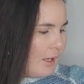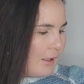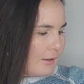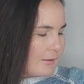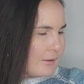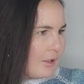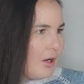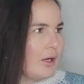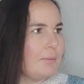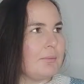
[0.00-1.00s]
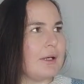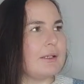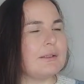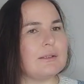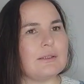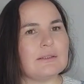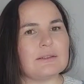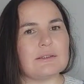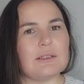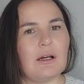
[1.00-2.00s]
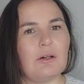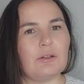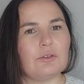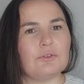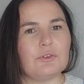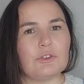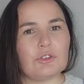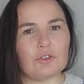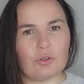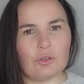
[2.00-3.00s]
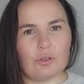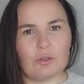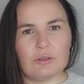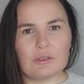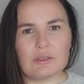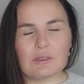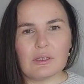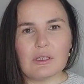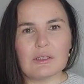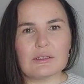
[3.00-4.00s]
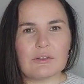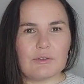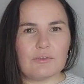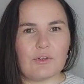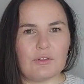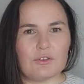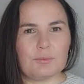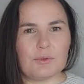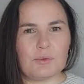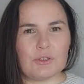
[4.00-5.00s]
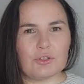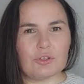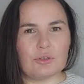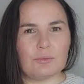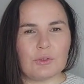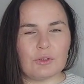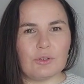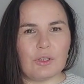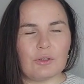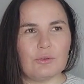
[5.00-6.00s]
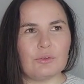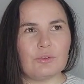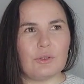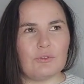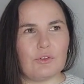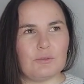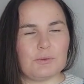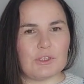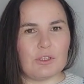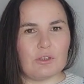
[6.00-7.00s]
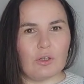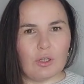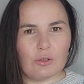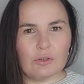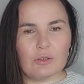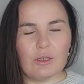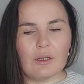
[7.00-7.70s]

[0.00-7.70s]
and I made this out of sock yarns, 75 superwash merino, 25% nylon,